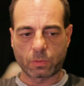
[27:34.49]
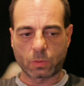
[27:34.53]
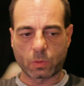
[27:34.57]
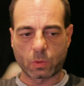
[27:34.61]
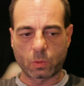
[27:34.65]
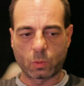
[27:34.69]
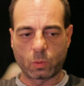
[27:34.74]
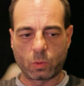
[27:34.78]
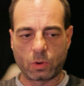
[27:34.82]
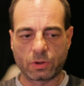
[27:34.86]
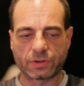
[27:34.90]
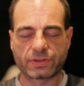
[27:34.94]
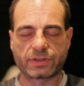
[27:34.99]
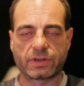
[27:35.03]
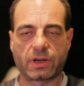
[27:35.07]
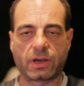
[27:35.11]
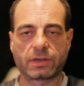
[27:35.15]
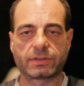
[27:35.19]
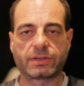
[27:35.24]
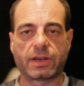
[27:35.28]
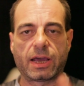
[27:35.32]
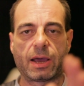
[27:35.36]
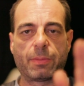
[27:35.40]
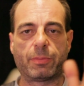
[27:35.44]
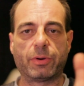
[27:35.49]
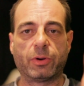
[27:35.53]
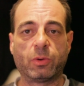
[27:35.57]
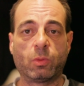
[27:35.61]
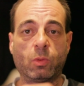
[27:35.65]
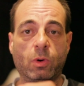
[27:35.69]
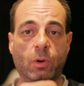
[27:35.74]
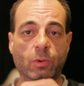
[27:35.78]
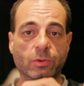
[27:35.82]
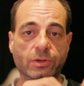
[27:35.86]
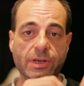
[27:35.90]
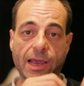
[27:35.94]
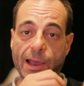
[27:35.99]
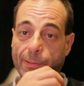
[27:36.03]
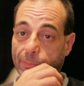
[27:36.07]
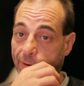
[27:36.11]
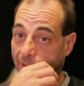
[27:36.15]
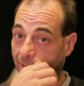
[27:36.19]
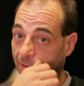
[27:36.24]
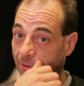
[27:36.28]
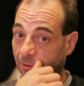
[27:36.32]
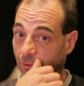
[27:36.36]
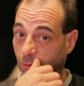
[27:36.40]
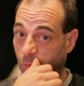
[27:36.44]
what starts to happen, and what was
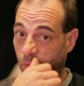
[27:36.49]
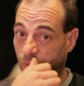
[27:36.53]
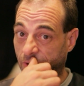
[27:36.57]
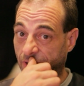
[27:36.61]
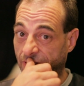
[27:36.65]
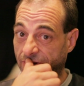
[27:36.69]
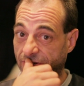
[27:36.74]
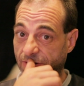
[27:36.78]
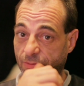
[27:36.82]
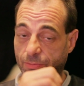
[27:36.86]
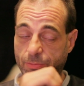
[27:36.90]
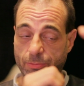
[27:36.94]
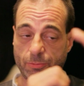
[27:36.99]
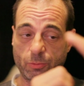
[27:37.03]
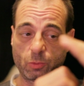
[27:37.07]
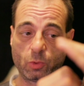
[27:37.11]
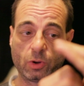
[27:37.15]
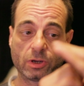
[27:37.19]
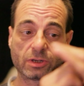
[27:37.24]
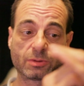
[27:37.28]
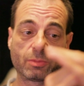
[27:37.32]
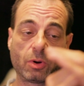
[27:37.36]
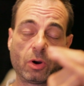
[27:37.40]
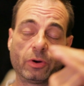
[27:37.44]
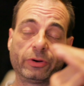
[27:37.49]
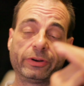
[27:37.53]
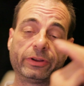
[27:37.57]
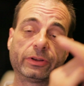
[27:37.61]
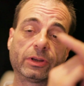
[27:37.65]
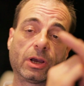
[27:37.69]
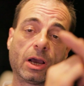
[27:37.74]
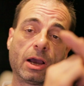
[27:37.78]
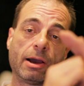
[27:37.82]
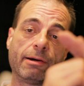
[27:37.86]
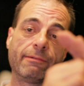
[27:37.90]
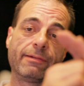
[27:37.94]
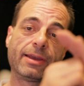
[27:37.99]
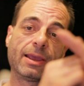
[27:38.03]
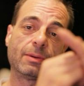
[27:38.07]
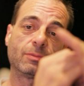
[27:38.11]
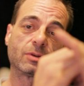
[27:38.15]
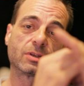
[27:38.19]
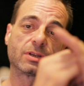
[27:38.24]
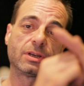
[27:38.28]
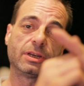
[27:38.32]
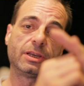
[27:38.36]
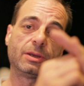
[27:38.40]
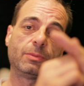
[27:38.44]
happening at the worst point, is REM
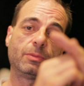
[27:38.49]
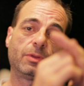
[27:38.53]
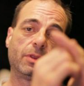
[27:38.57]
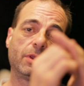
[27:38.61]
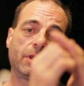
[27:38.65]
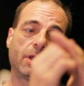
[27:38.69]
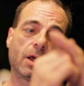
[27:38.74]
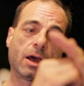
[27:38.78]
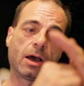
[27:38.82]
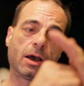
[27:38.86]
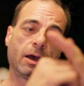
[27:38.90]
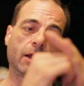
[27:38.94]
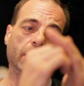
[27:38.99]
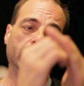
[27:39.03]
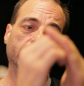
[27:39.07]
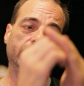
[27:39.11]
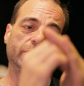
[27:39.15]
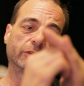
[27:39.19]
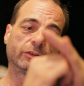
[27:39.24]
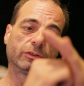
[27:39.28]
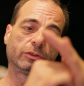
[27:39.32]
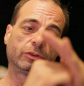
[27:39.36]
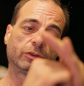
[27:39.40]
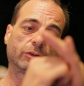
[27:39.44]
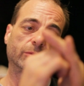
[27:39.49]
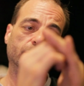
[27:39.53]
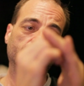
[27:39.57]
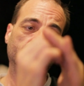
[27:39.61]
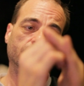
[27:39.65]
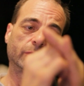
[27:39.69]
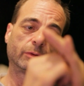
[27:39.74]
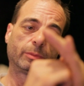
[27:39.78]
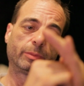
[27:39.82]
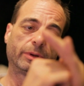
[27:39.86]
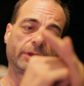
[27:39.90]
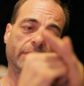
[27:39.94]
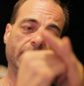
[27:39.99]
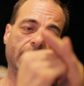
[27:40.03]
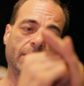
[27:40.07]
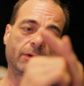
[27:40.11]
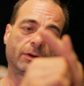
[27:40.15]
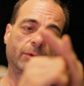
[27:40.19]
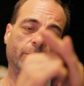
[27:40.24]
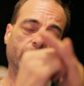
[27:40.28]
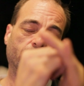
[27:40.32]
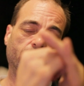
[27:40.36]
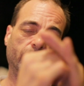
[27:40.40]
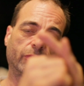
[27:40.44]
sleep. The eye doesn't just move up and down,
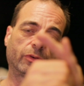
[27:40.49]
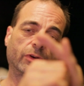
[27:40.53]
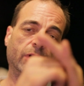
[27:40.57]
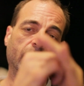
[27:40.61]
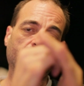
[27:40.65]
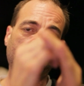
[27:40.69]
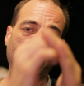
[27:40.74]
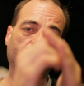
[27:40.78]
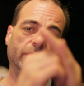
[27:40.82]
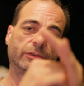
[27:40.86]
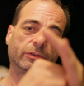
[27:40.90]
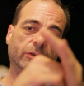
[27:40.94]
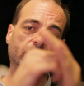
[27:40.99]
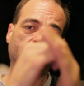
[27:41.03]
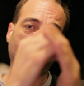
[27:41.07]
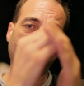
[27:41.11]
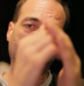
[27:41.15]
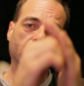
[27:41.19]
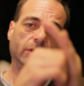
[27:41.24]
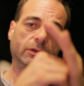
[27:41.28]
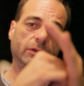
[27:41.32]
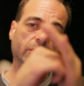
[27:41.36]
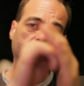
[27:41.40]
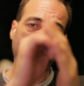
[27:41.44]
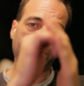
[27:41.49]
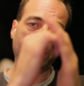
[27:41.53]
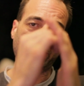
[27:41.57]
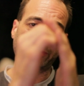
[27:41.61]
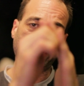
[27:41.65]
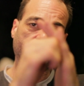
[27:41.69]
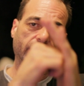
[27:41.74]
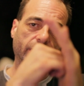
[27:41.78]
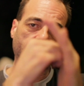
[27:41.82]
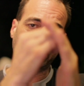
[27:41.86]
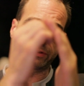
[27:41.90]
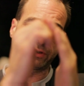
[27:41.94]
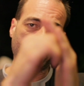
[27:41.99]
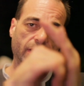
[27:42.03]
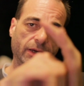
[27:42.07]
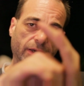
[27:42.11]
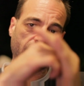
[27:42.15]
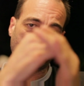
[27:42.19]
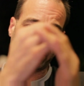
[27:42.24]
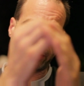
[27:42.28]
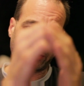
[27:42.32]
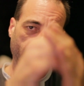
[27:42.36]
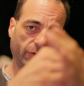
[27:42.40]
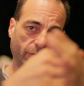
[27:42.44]
it moves sideways as well. So it's like
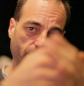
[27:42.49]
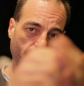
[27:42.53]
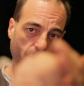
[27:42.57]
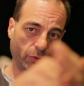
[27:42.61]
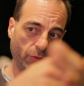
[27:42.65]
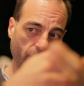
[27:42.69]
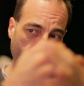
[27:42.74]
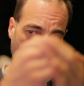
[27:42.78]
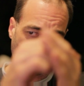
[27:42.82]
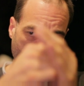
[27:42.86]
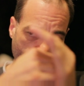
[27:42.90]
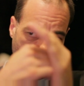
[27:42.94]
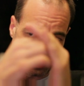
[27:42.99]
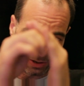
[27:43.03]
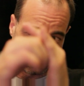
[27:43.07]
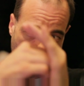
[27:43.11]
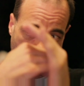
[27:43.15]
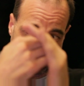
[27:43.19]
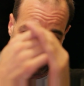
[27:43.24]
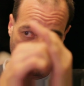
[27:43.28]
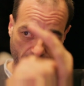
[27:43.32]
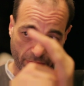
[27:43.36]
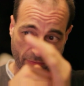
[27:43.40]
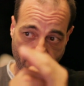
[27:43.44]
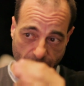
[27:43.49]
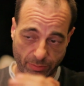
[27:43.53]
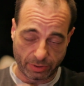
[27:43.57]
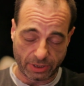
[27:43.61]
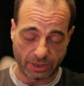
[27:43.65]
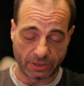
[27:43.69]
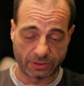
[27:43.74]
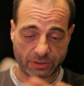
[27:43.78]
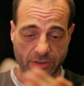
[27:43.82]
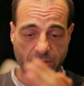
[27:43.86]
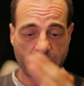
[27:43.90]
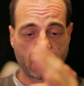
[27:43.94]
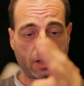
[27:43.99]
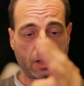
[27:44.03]
this, moving about all over the place.